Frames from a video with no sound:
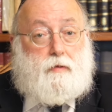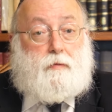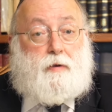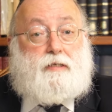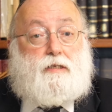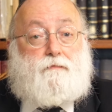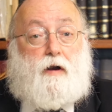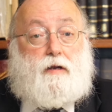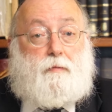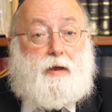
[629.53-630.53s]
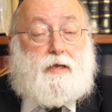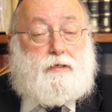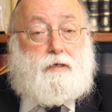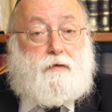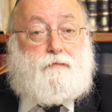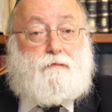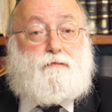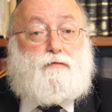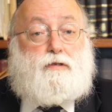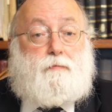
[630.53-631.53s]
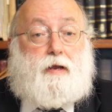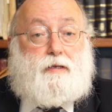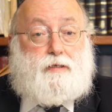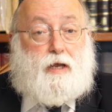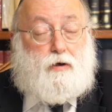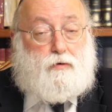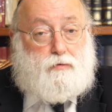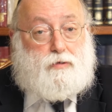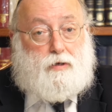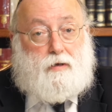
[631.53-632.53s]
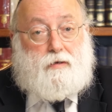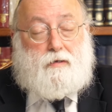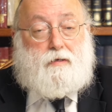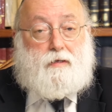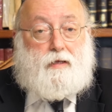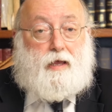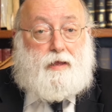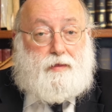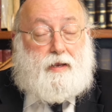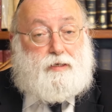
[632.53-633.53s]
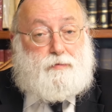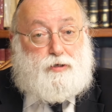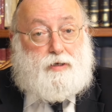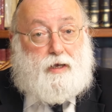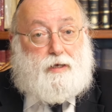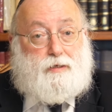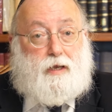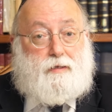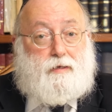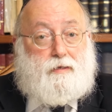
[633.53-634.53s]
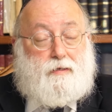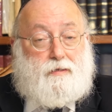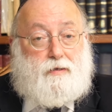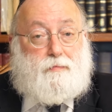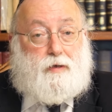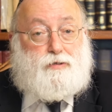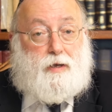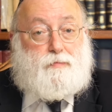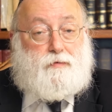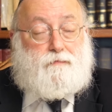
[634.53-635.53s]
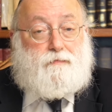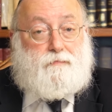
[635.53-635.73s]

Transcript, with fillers: to the best of our capacity of Yefutza nesecha chutzah, and then as Mashiach said to the Baal Shem Tov,